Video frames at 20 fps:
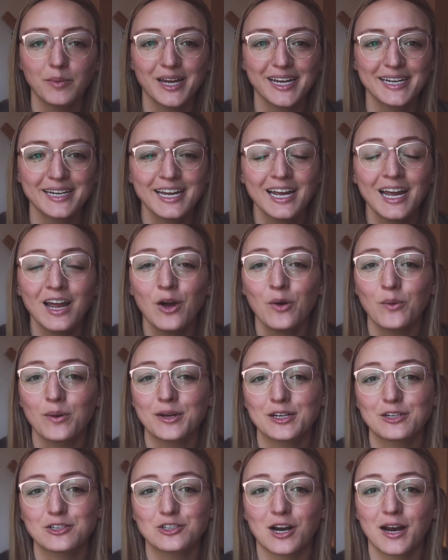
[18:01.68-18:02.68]
it while
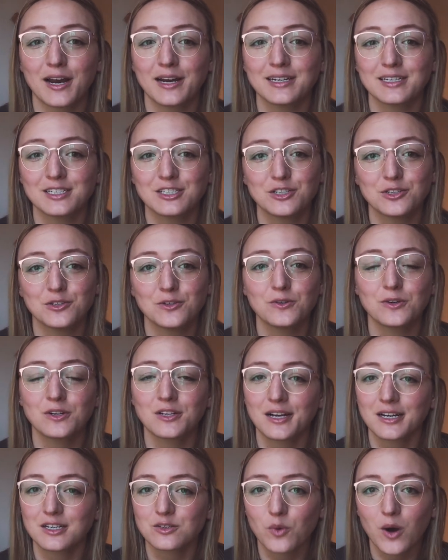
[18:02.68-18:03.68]
you're trying to
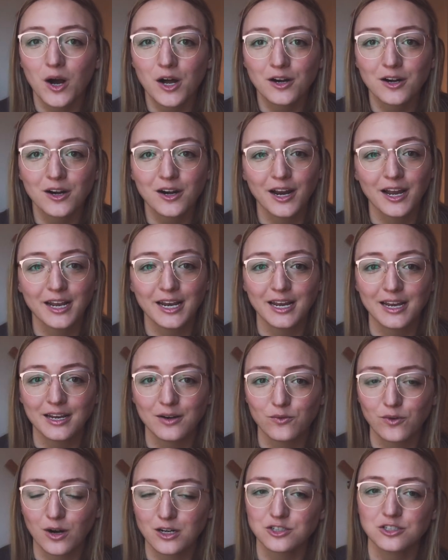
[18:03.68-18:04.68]
collect water and it
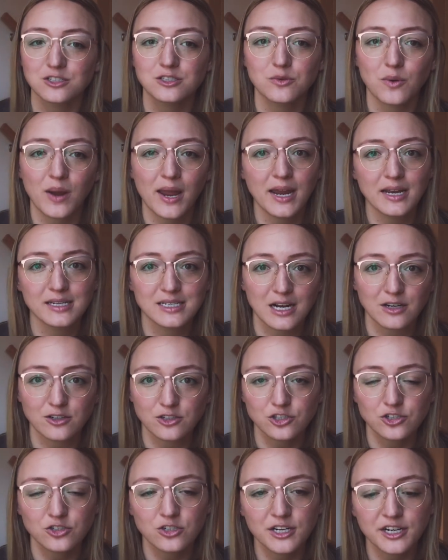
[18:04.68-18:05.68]
rushes away down a
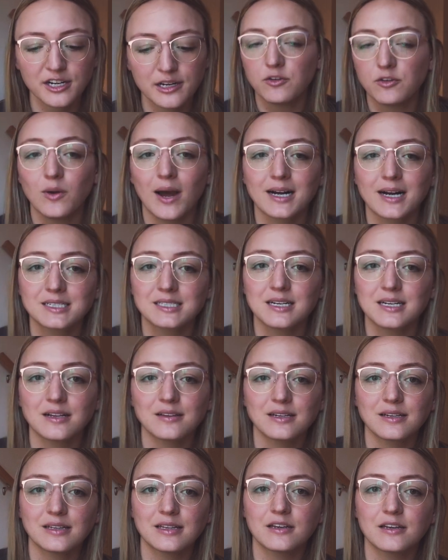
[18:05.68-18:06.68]
stream. If you
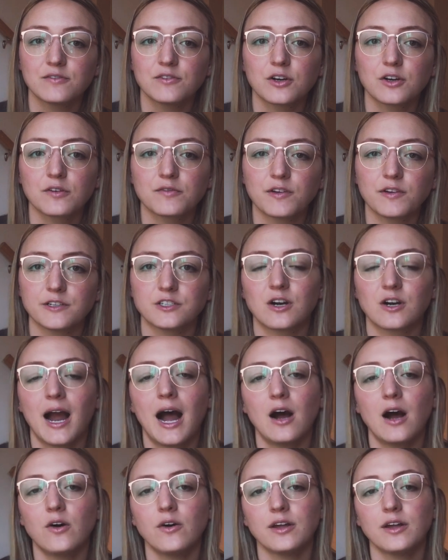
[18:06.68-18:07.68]
accidentally leave your filter
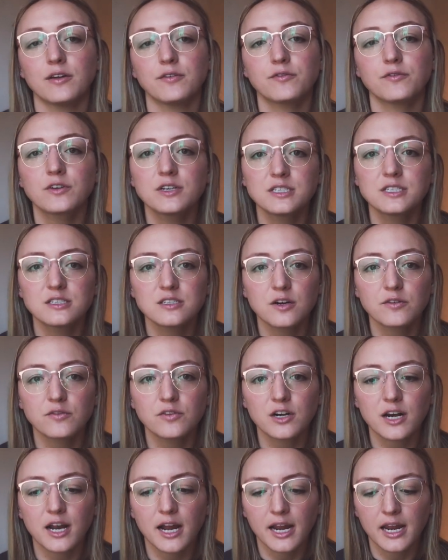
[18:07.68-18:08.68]
out and it freezes
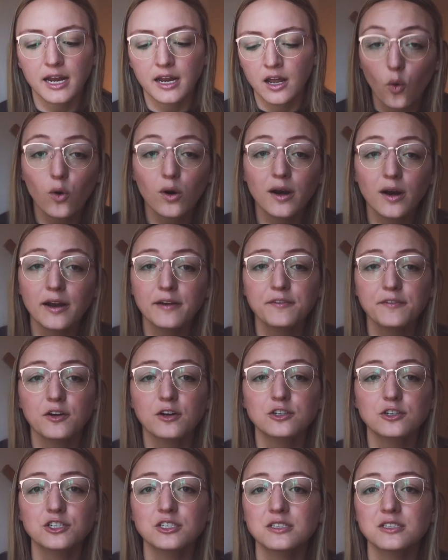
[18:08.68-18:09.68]
overnight, or if
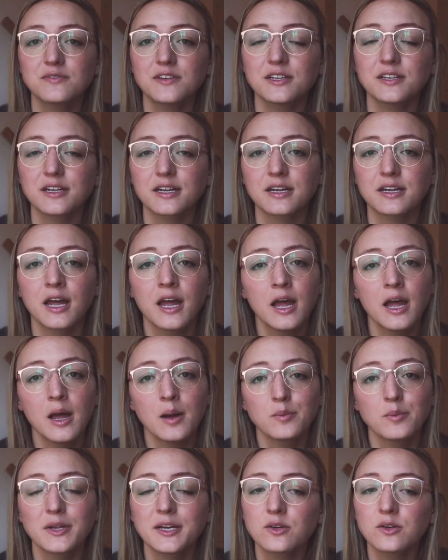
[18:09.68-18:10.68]
you're just feeling
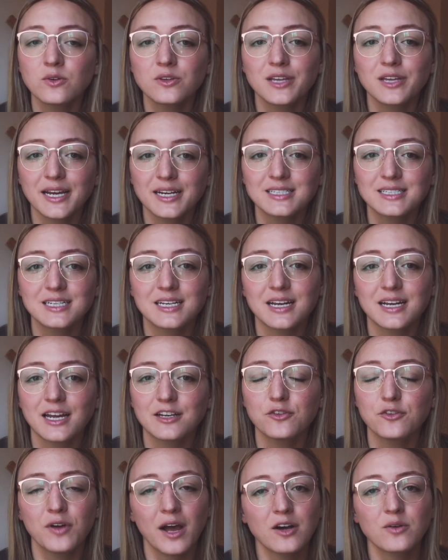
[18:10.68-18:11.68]
plain old lazy and
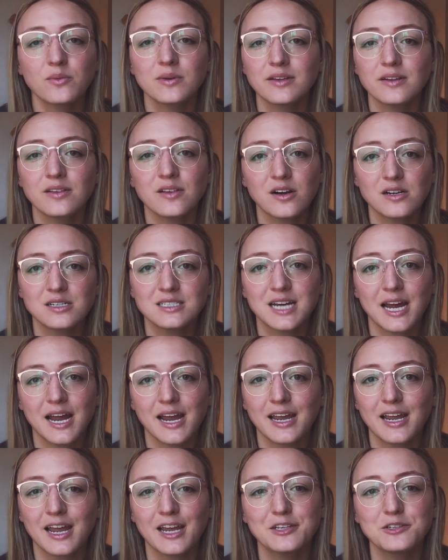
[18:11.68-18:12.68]
you've had a really long day
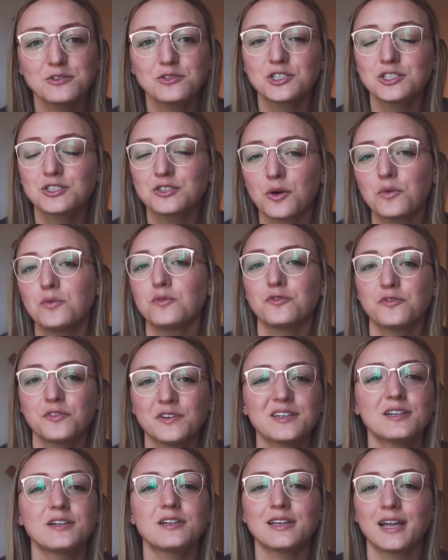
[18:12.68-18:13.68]
and you just don't
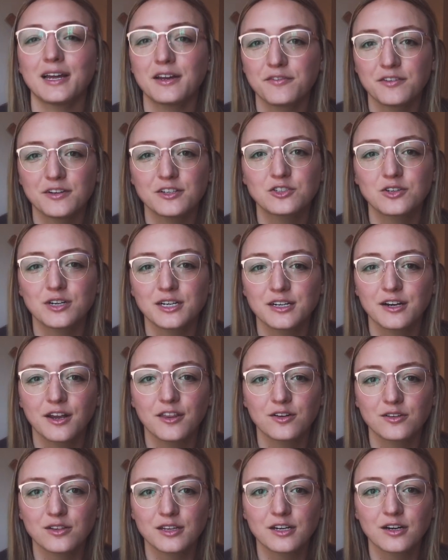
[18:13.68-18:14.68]
feel like filtering
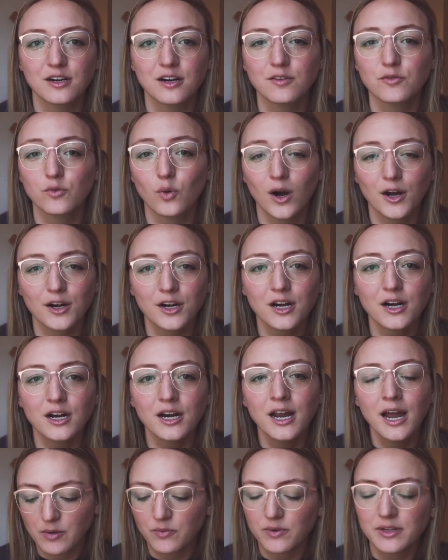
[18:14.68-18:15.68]
another liter of water.
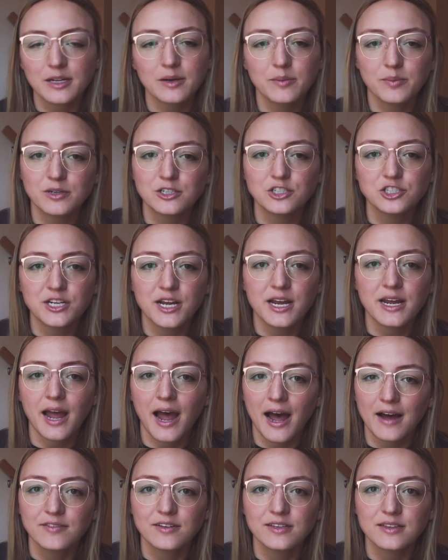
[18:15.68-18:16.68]
I really appreciate
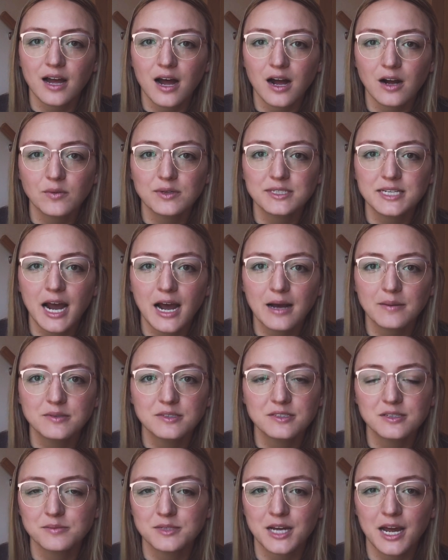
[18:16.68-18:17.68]
having the aqua tabs
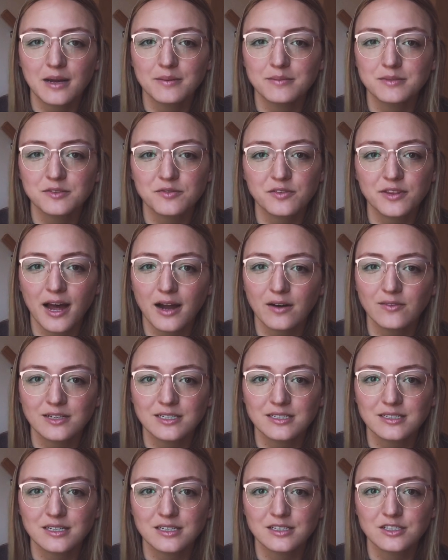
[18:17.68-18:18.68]
sometimes for that
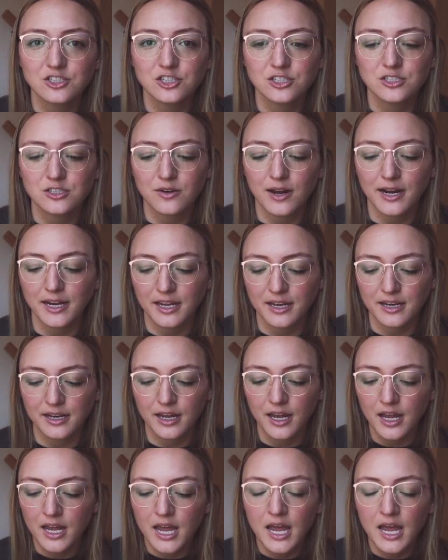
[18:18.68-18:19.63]
reason, just so I can